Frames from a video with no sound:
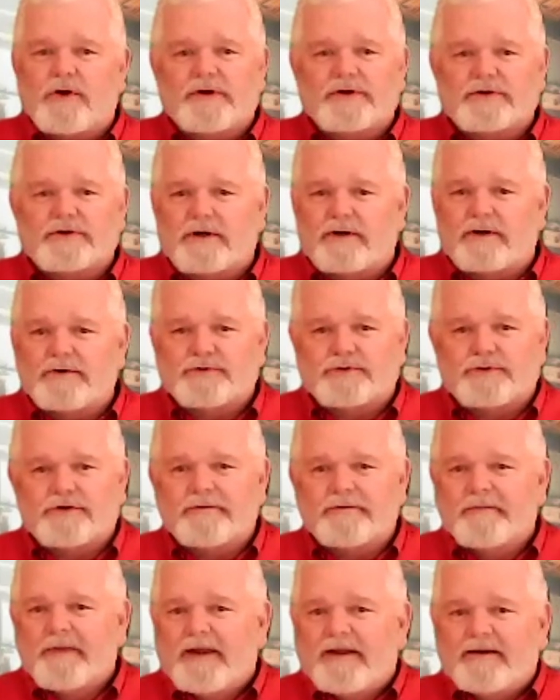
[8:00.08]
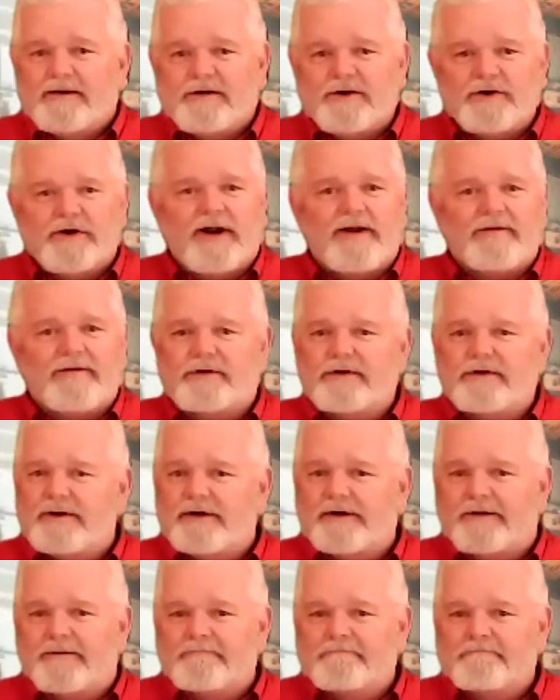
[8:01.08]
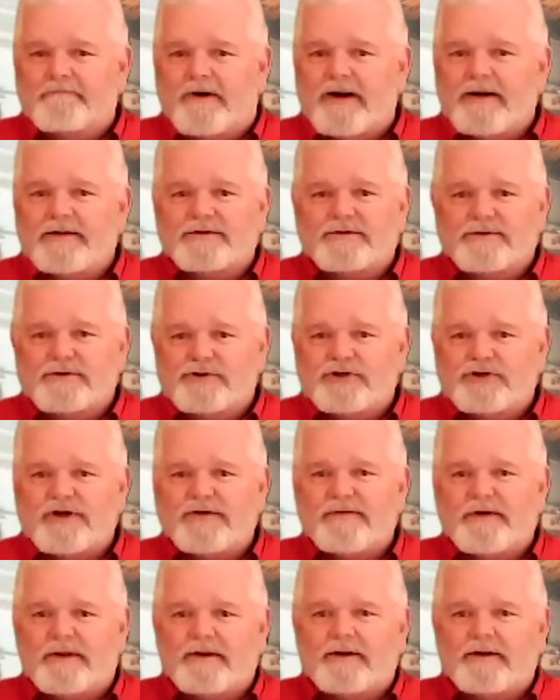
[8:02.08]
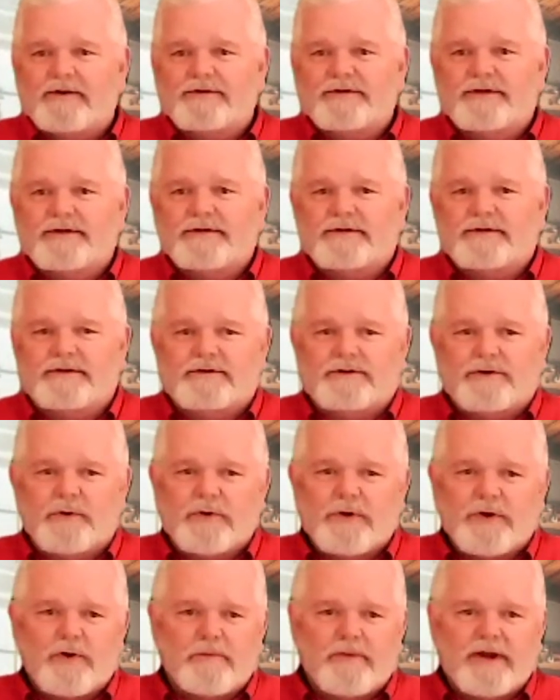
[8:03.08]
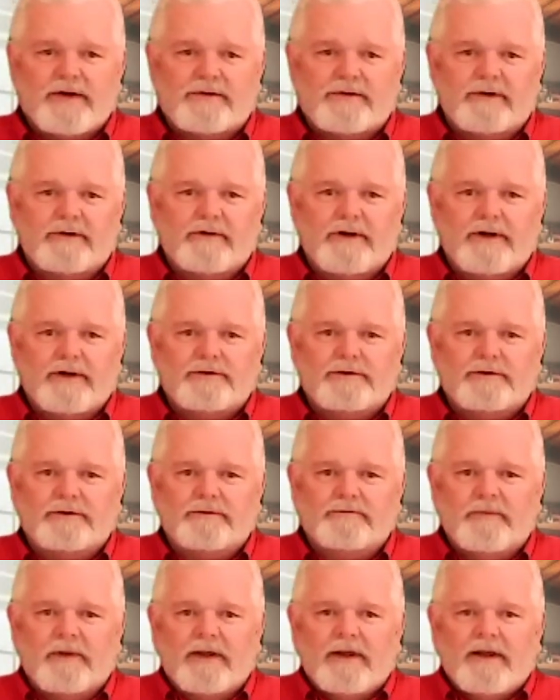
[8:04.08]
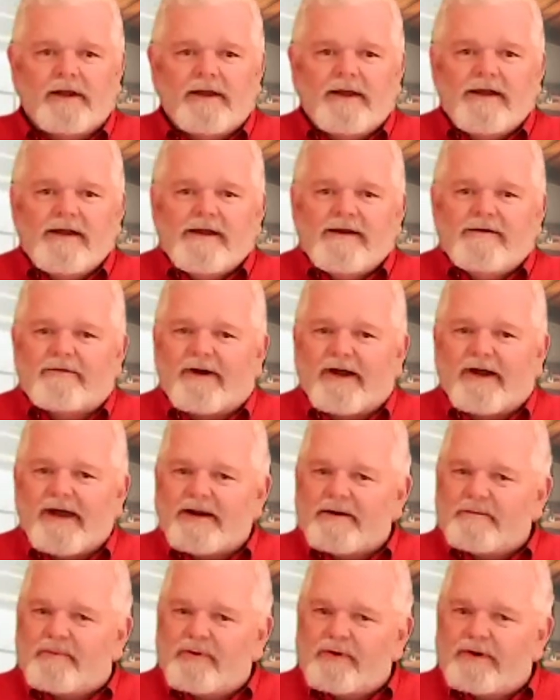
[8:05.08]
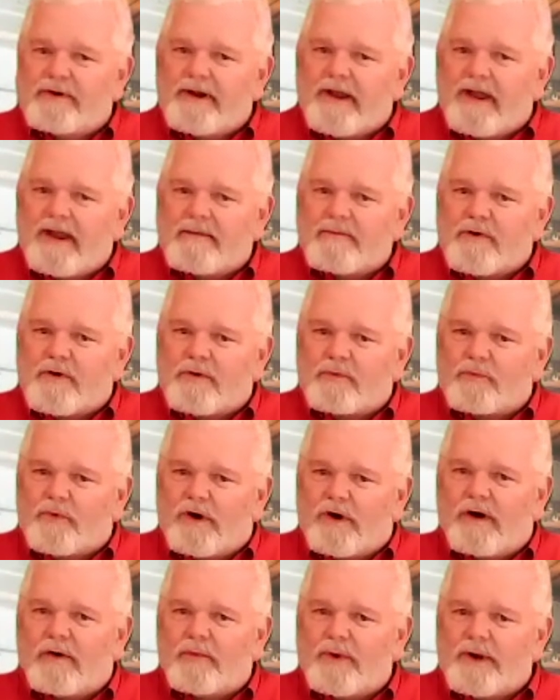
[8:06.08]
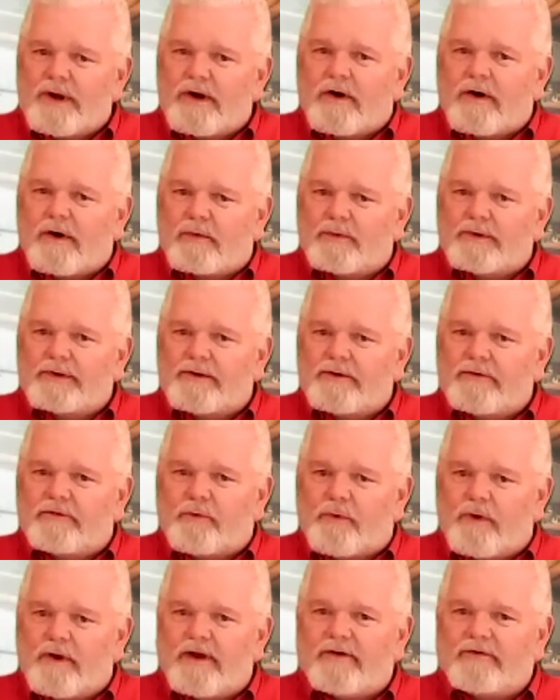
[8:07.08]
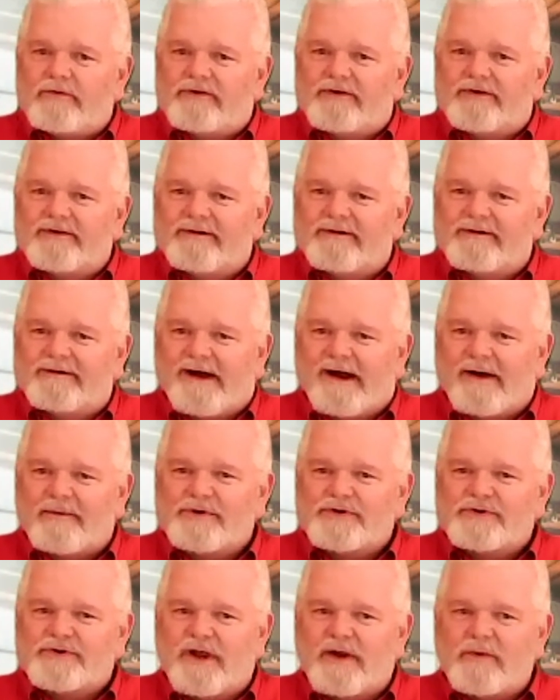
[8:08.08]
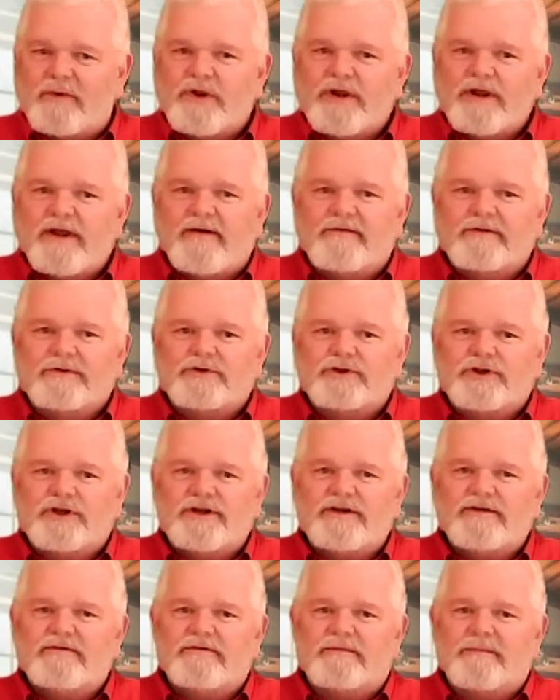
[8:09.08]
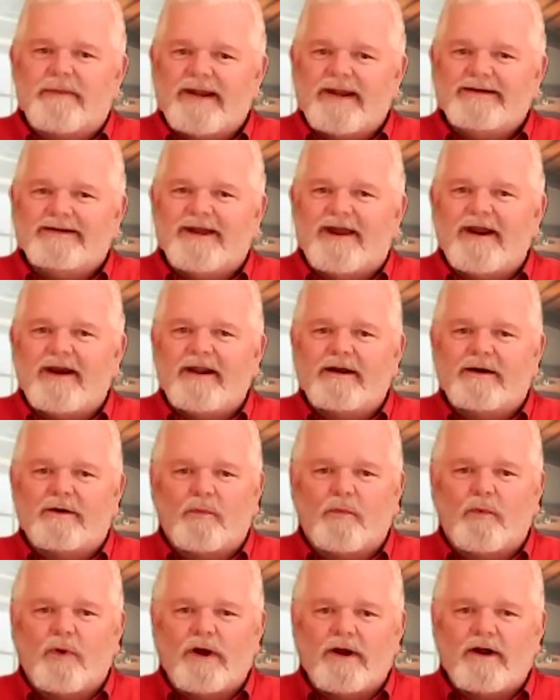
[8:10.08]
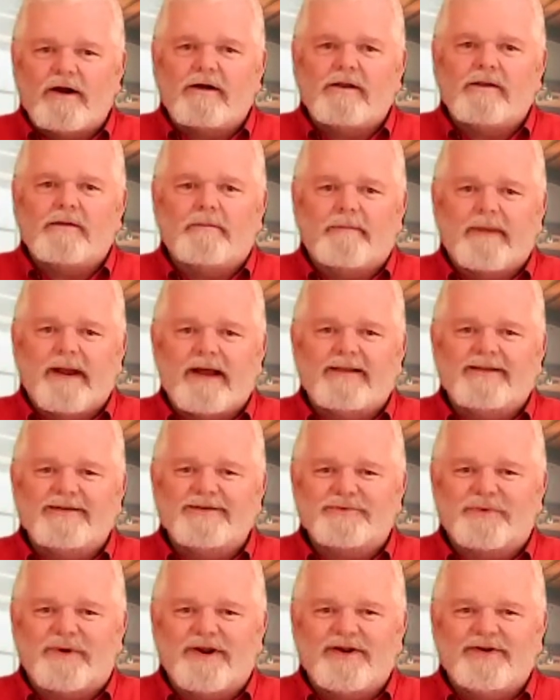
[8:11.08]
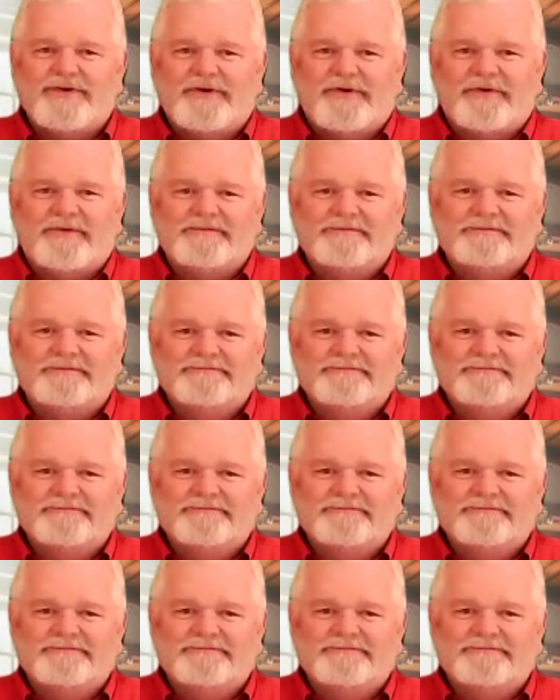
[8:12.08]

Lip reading: much closer year after year, right, to achieving the consistent stoichiometric ratio. If I had to put a name on where we are with this quest, I would say we have achieved maintaining a well-balanced ratio.